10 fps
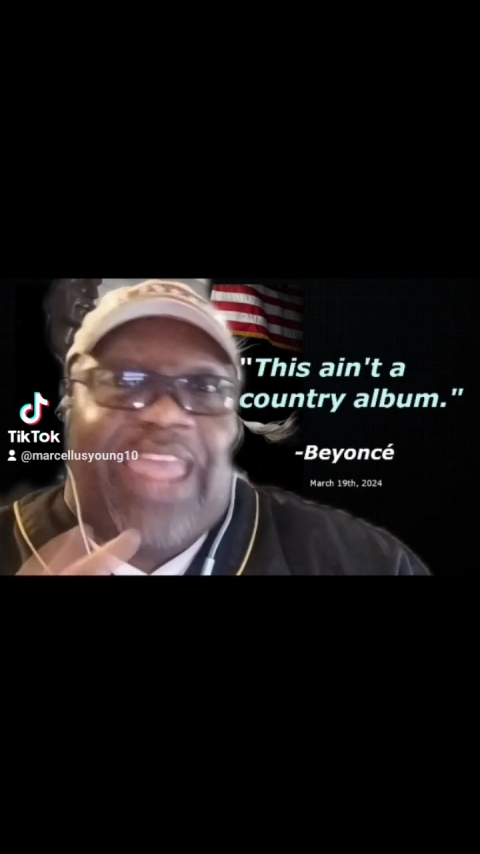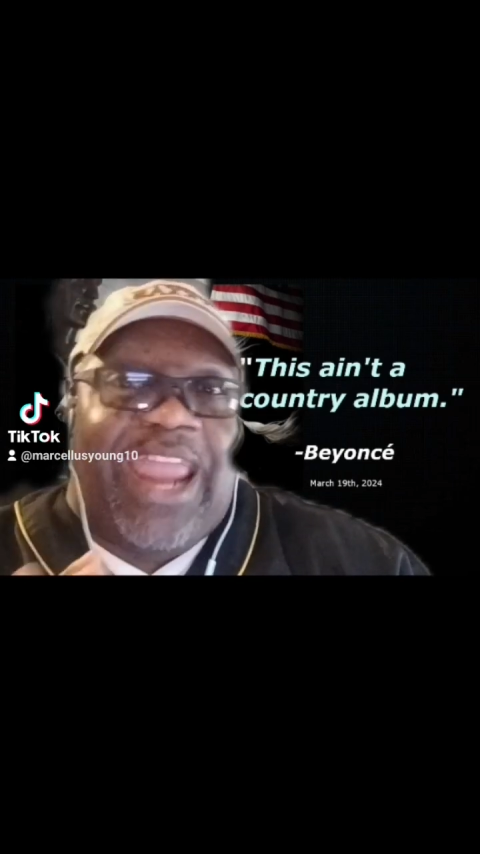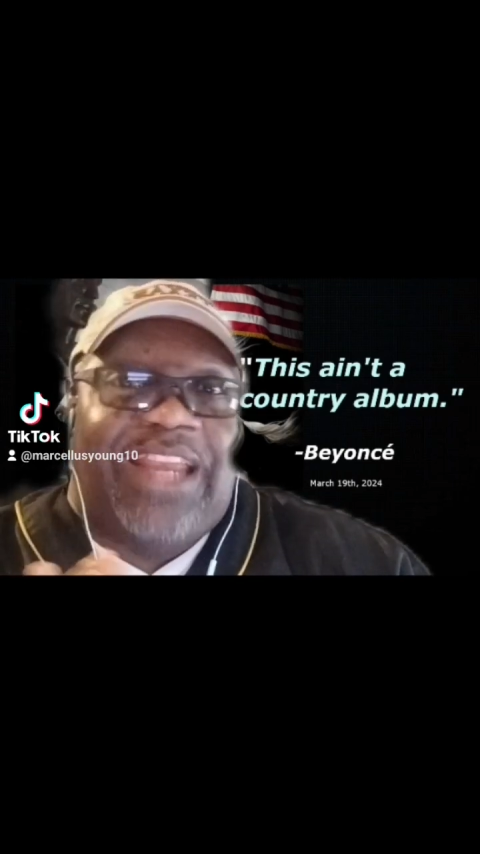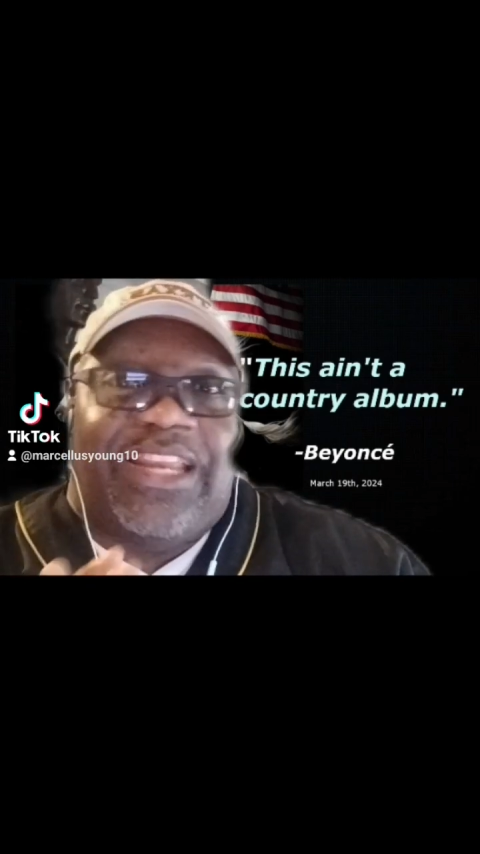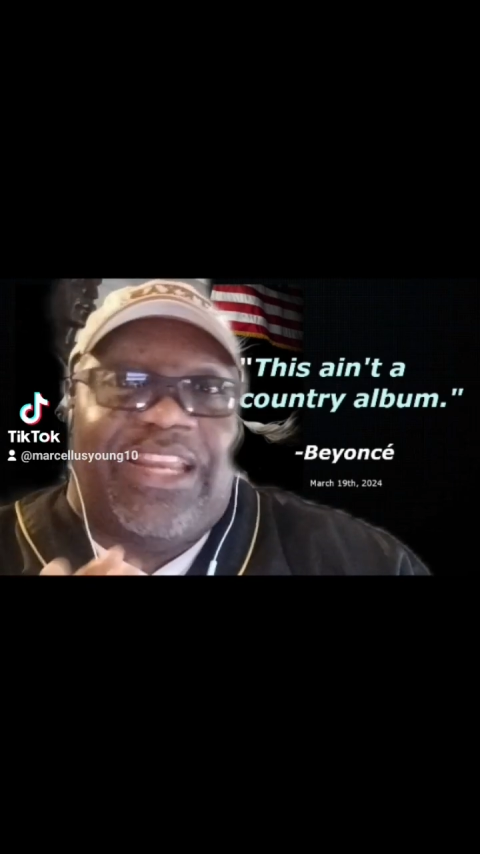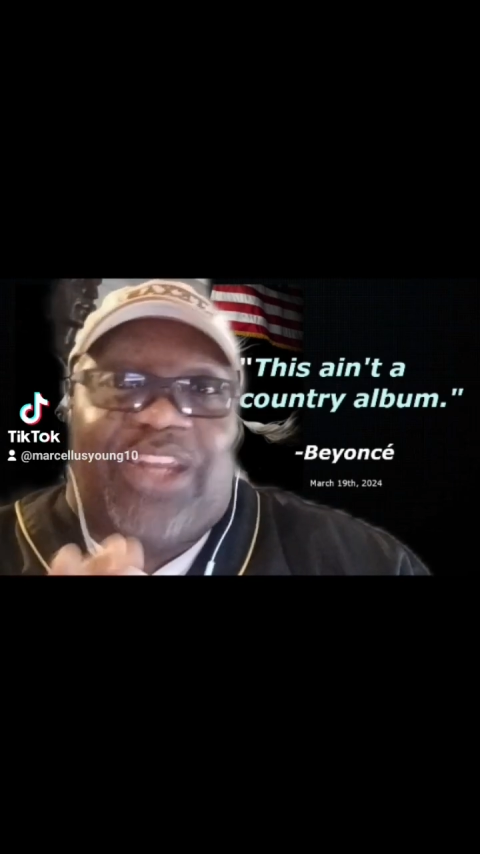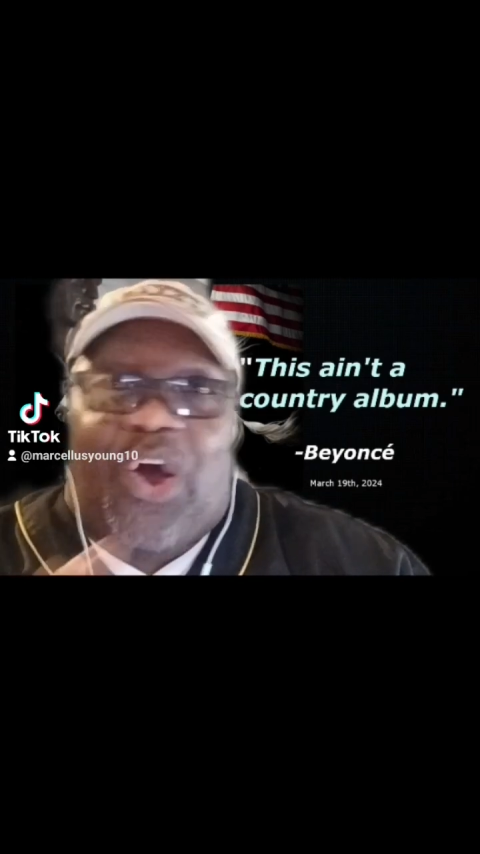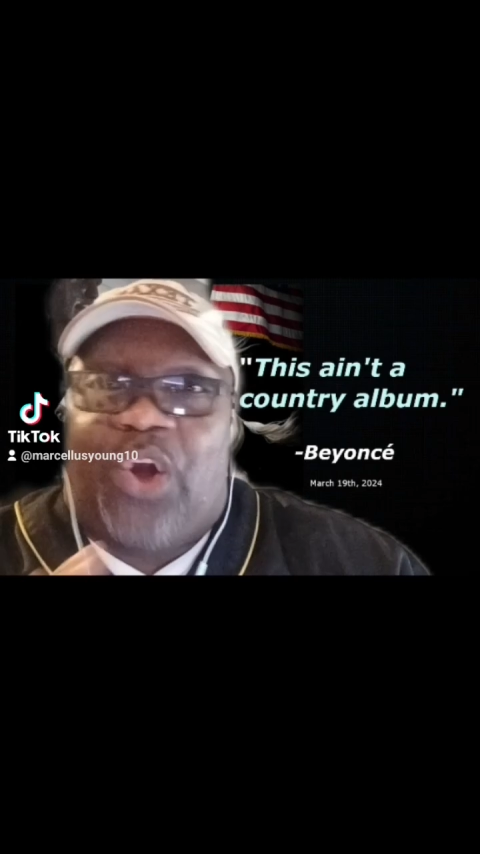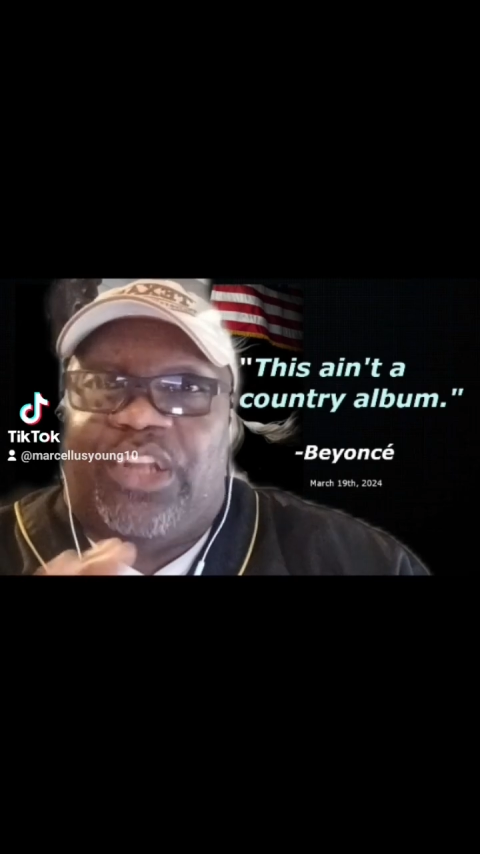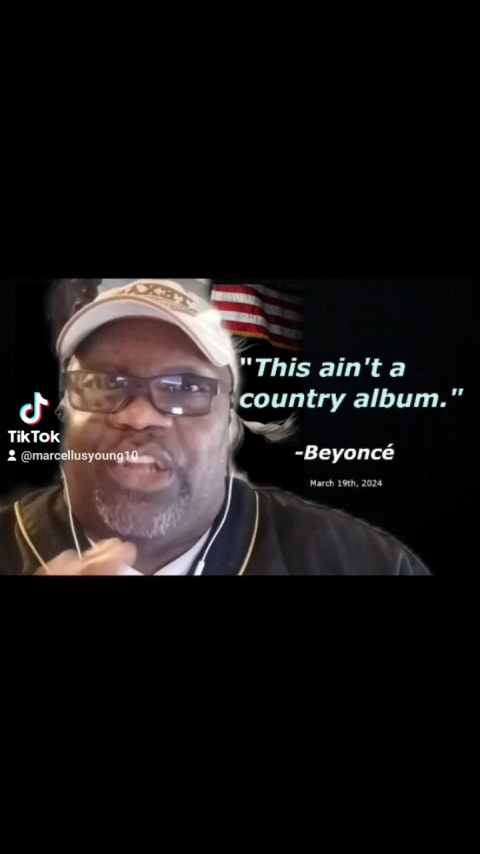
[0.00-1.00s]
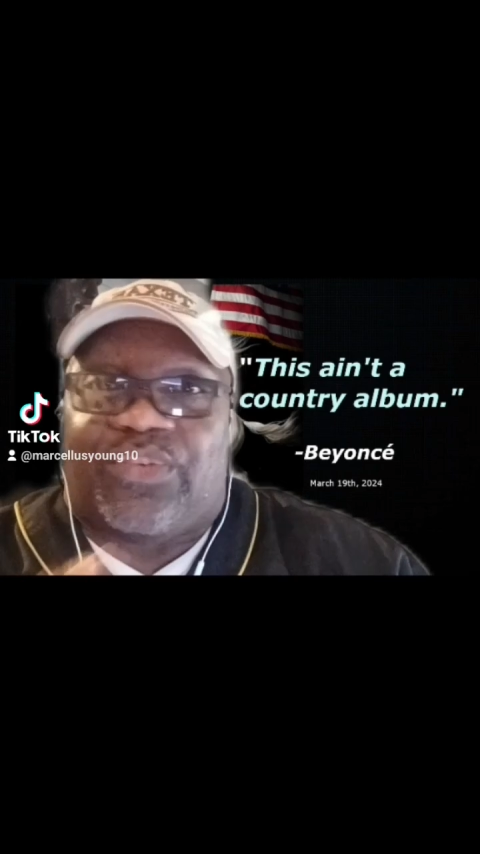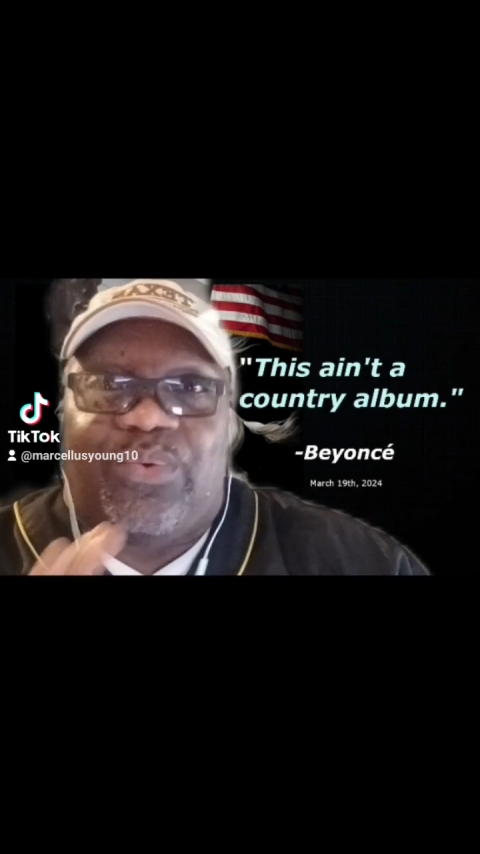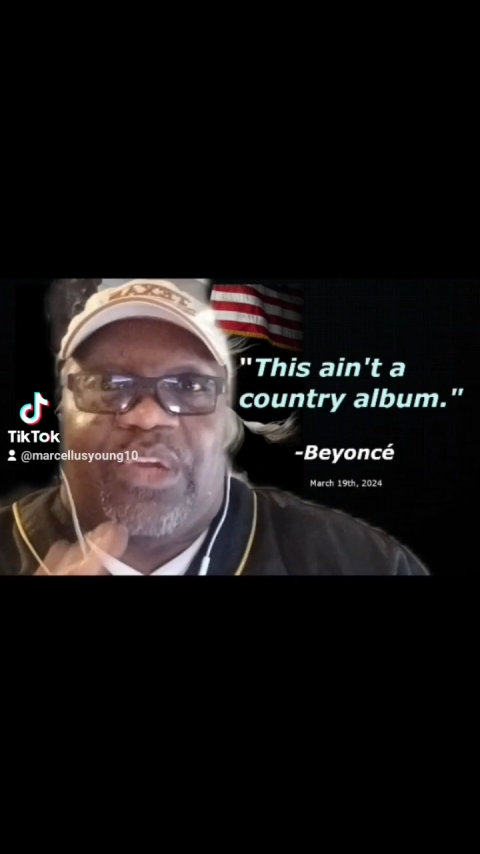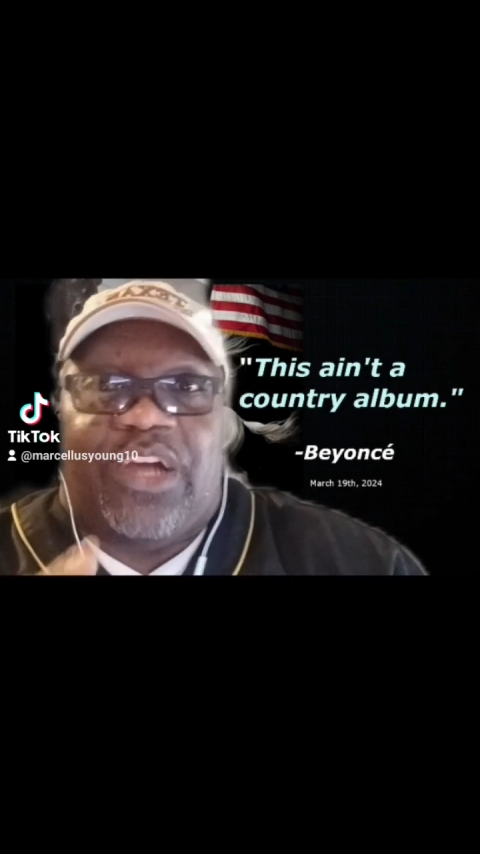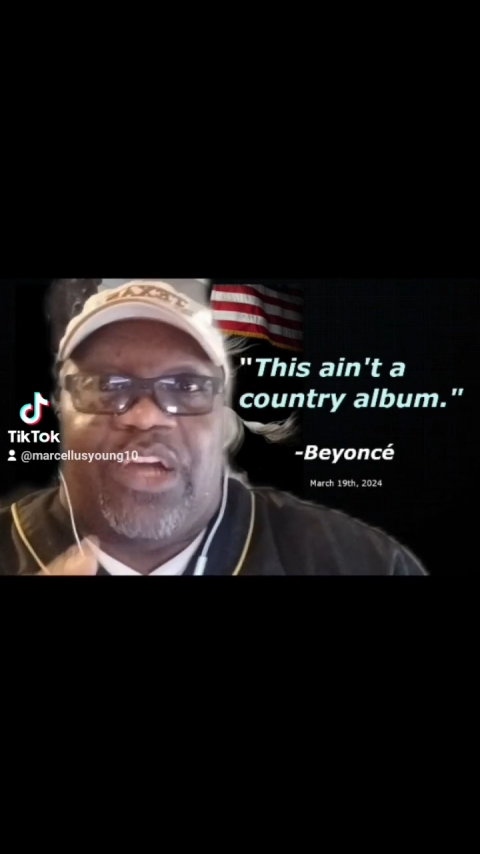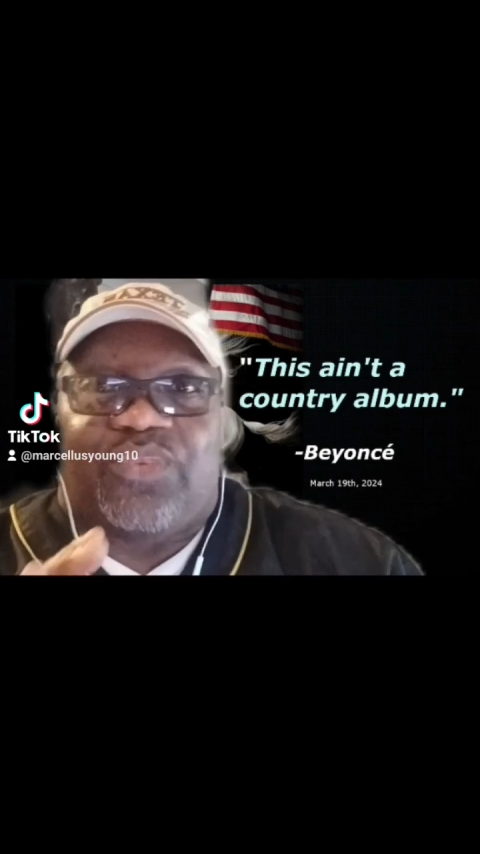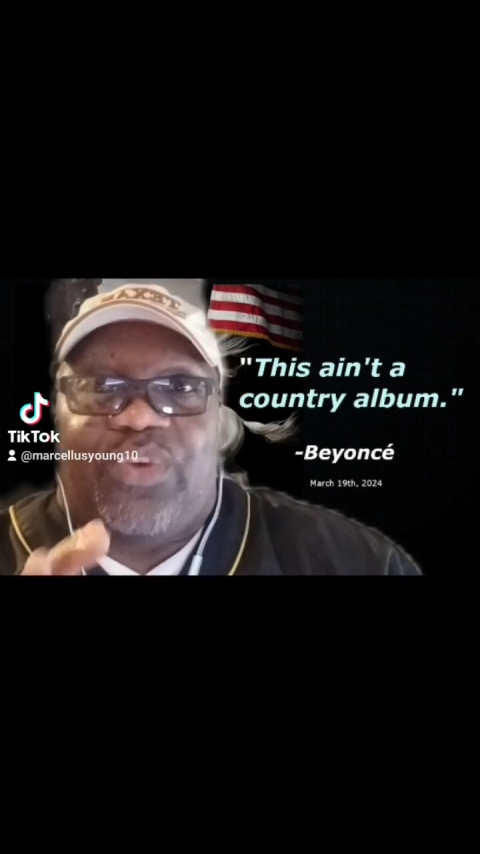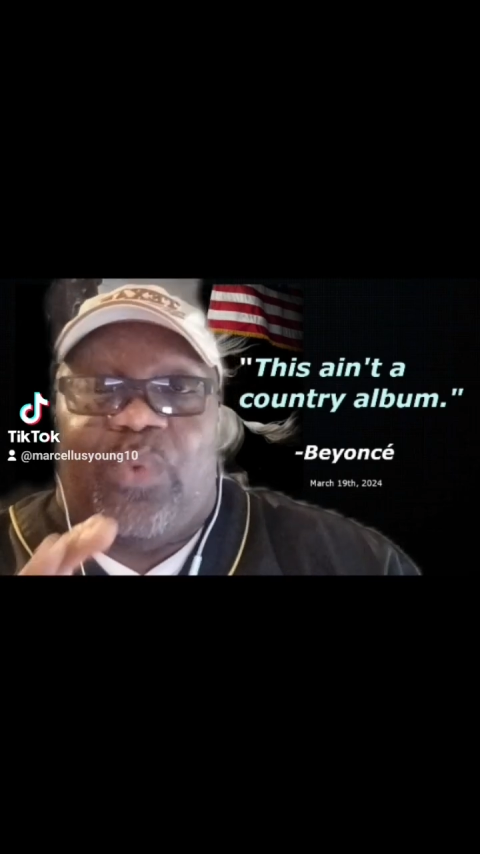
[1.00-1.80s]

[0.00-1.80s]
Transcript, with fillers: hate it, call it true country,